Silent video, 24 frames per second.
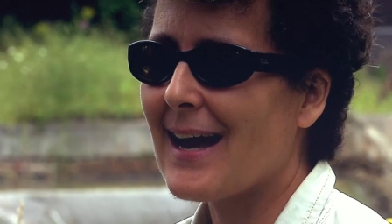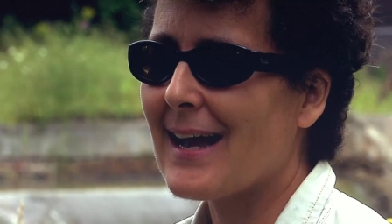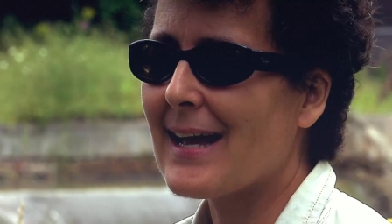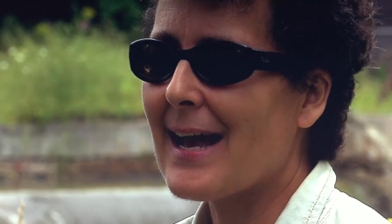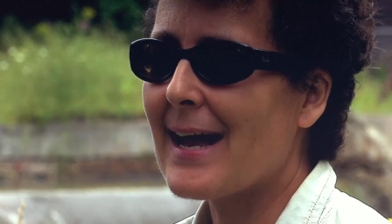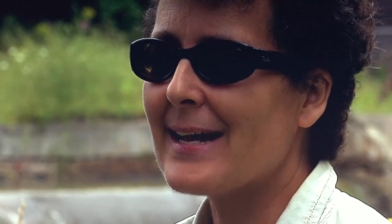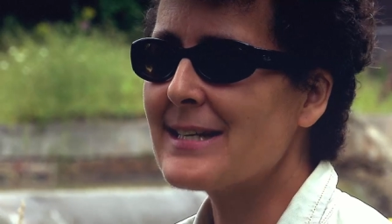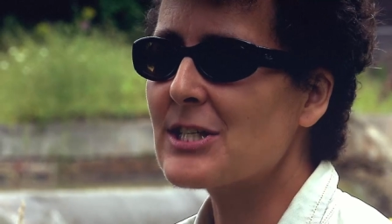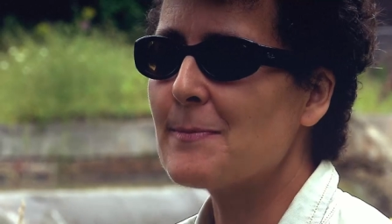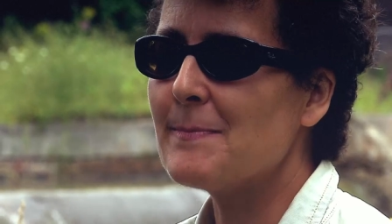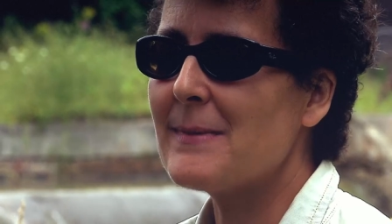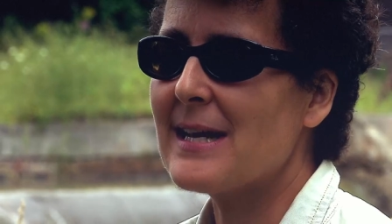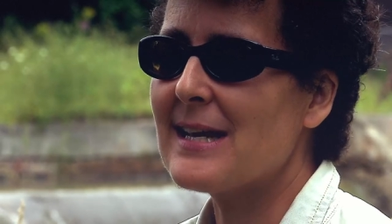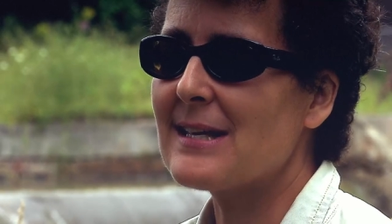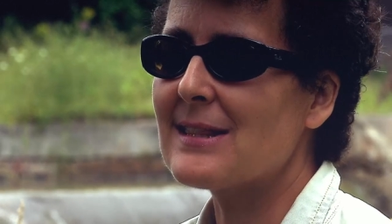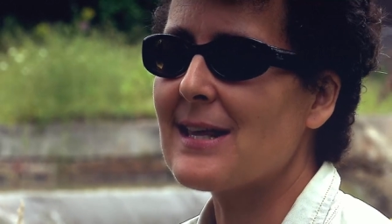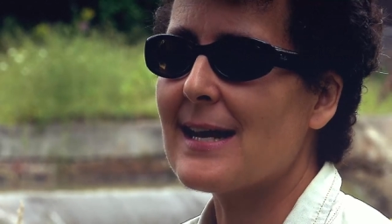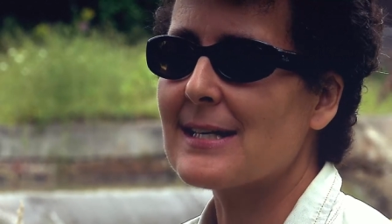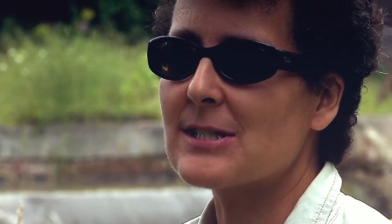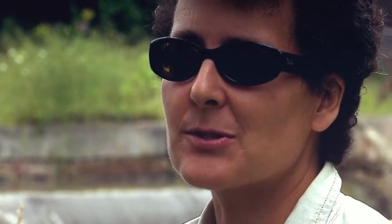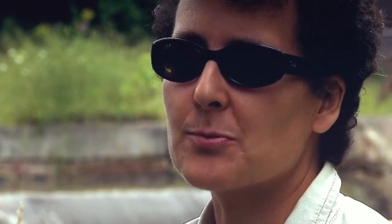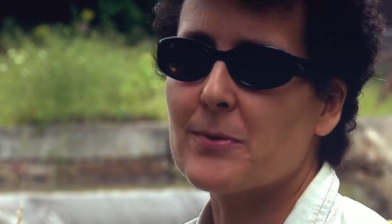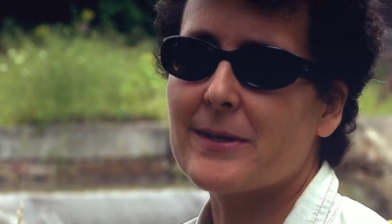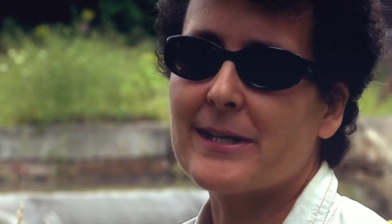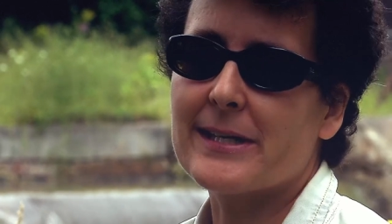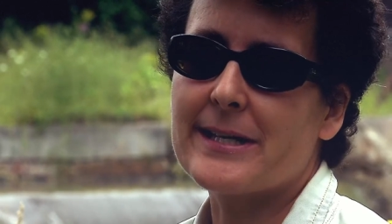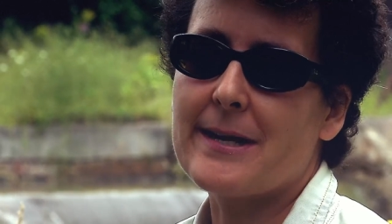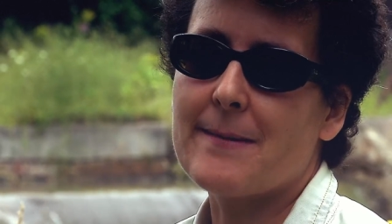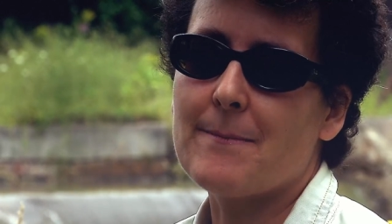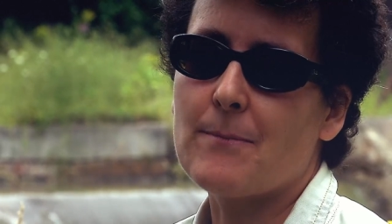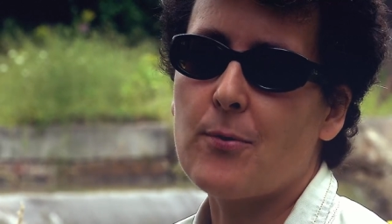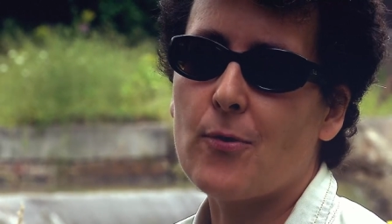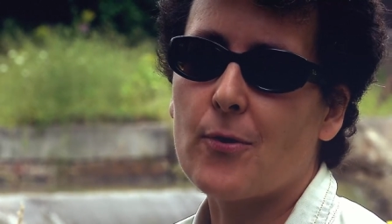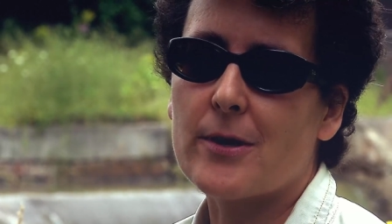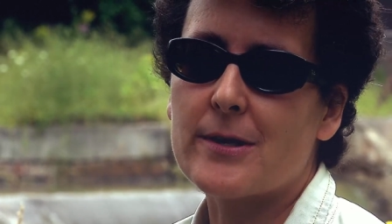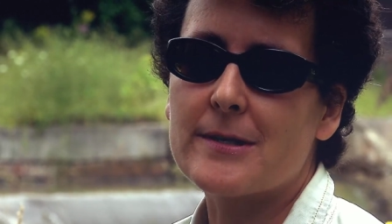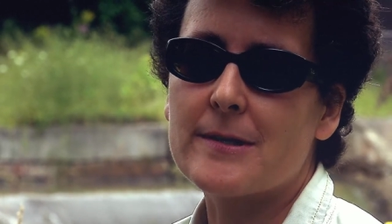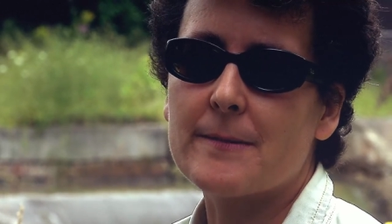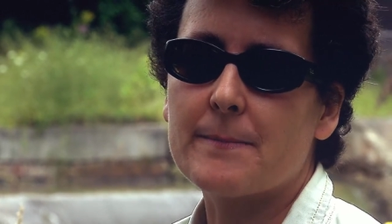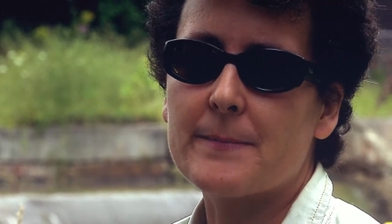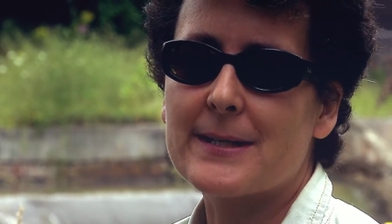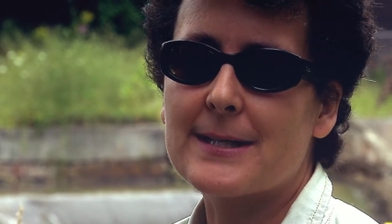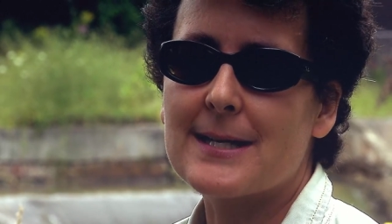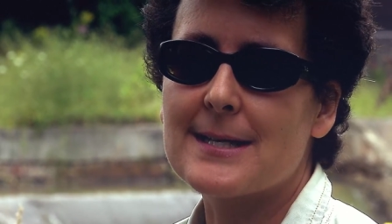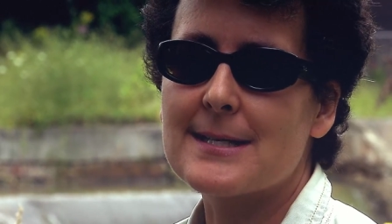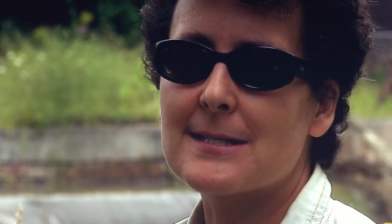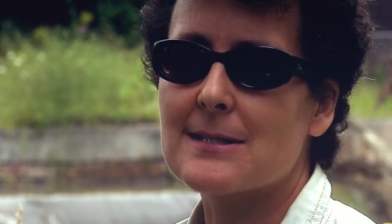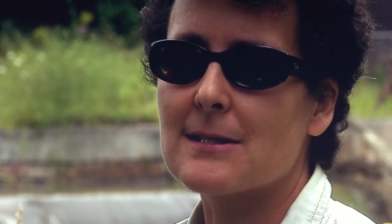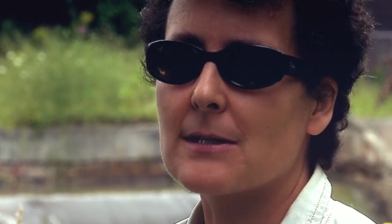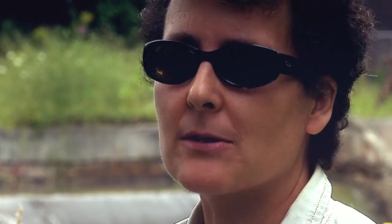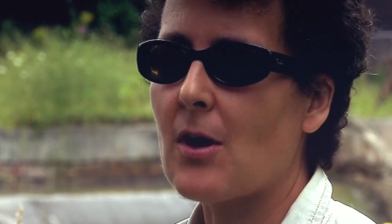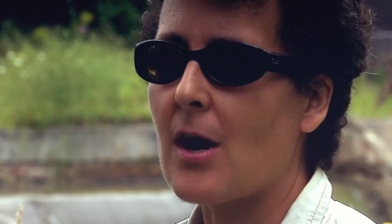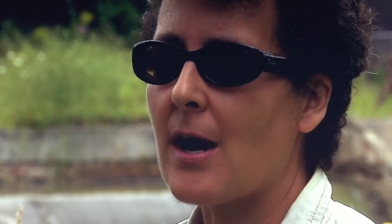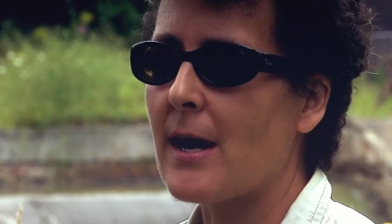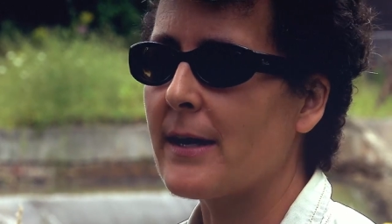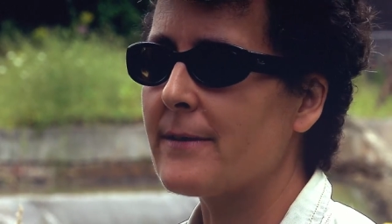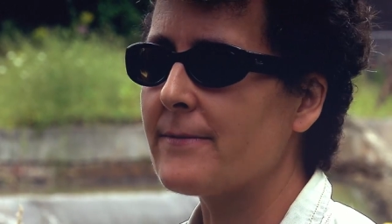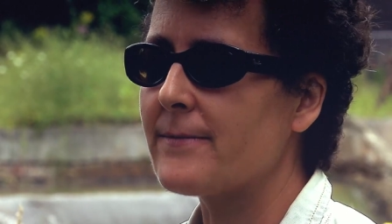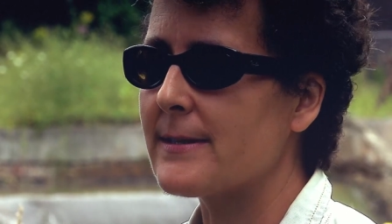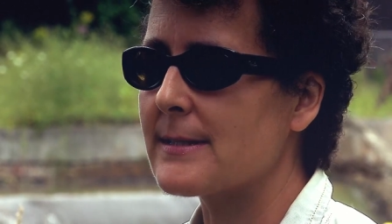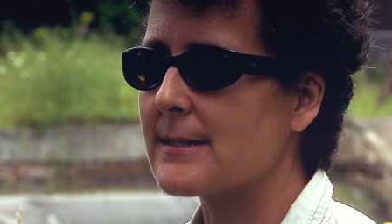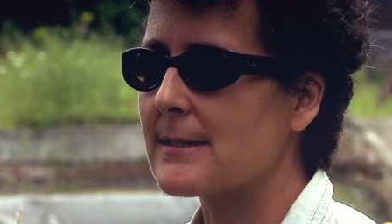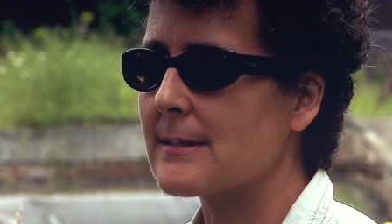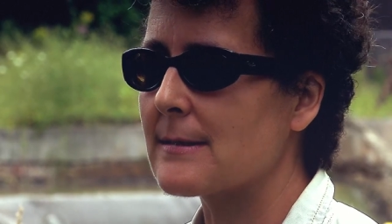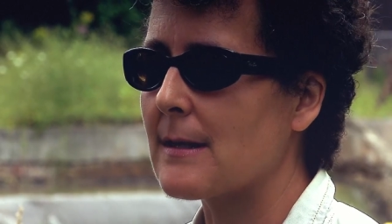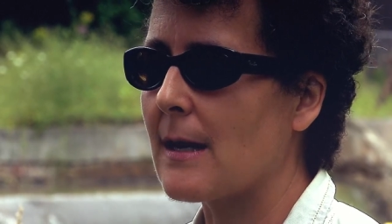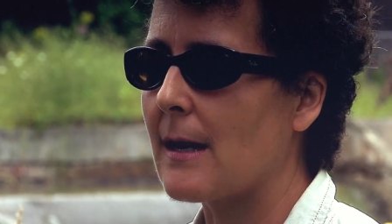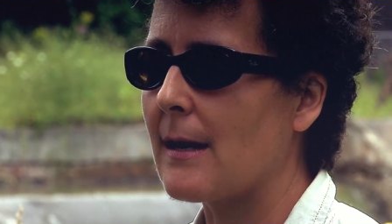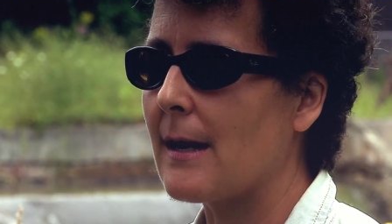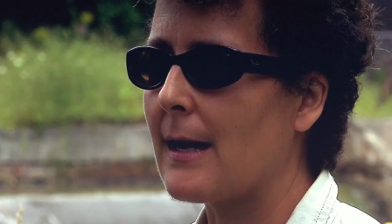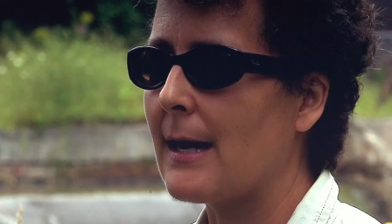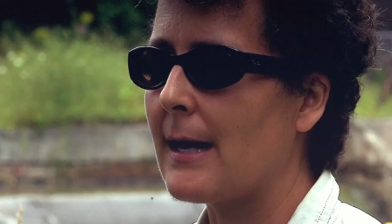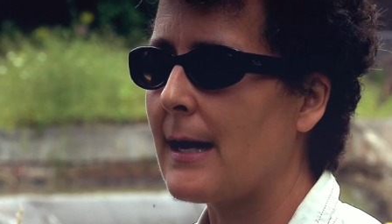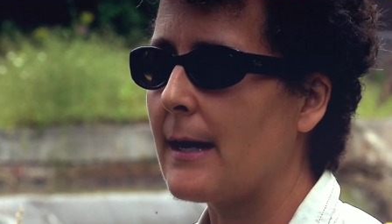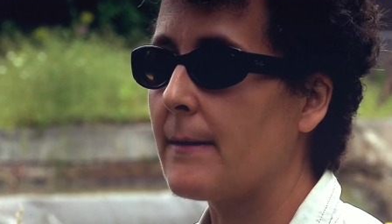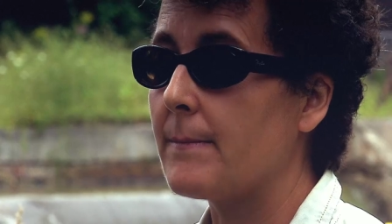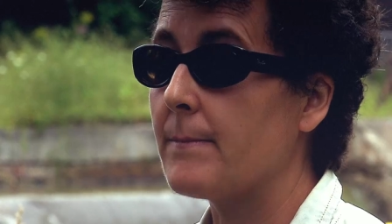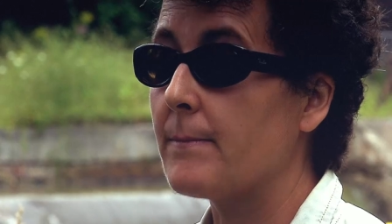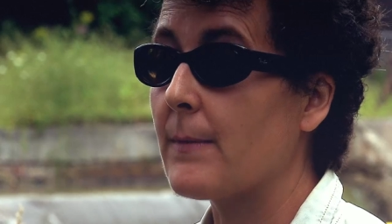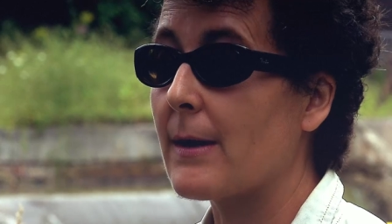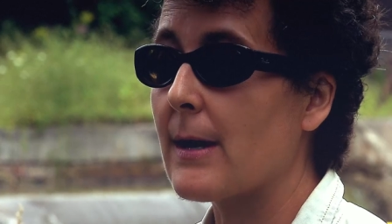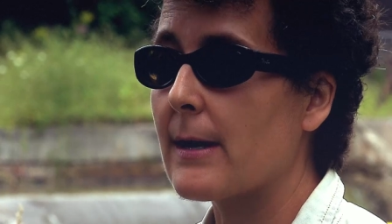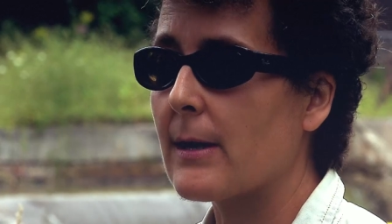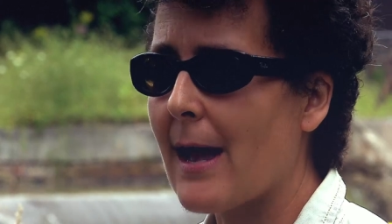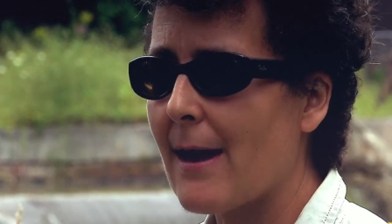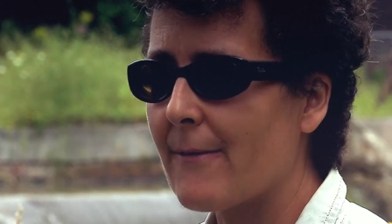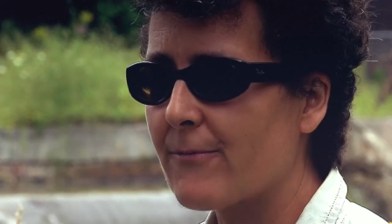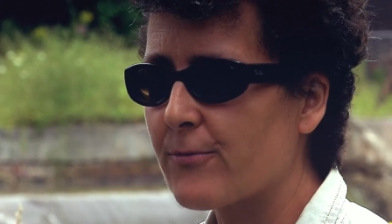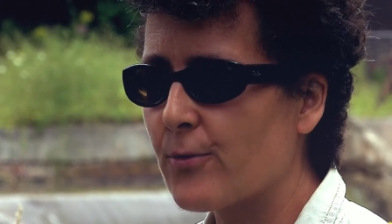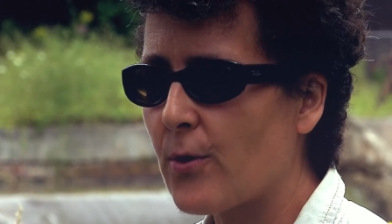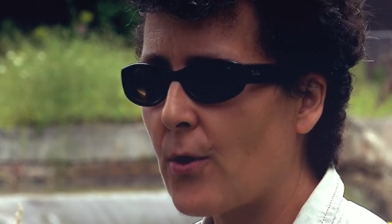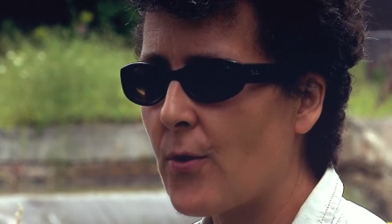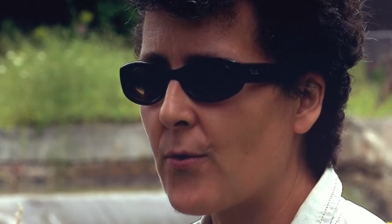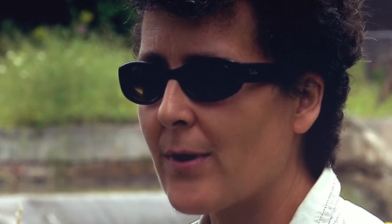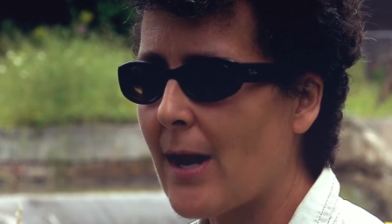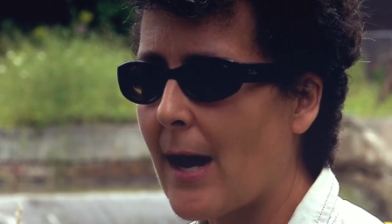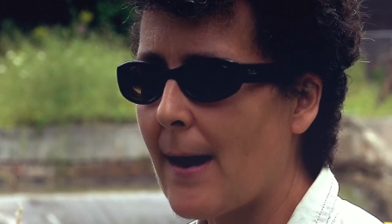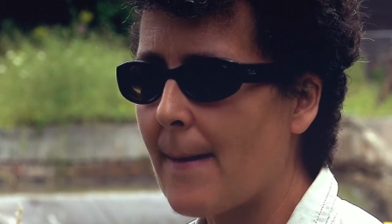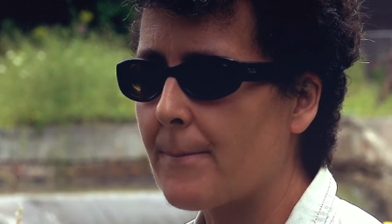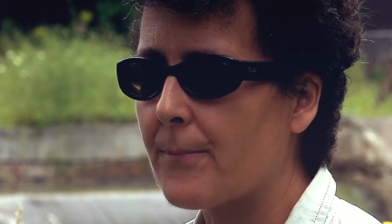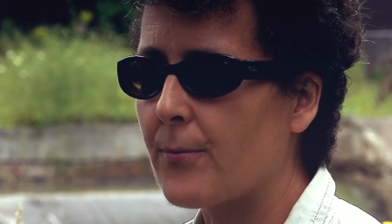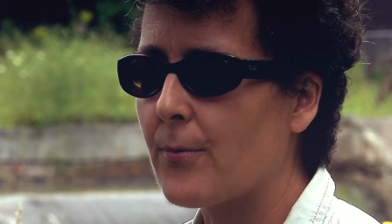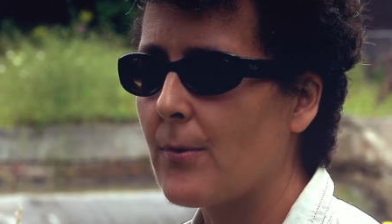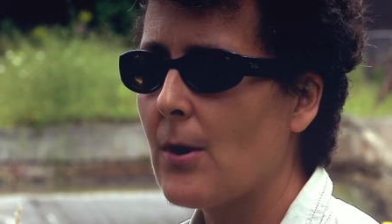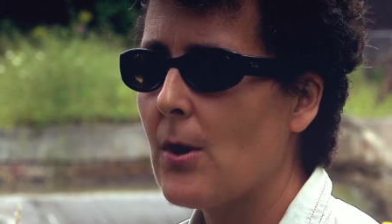And to me, that's really important, because a lot of us have grown up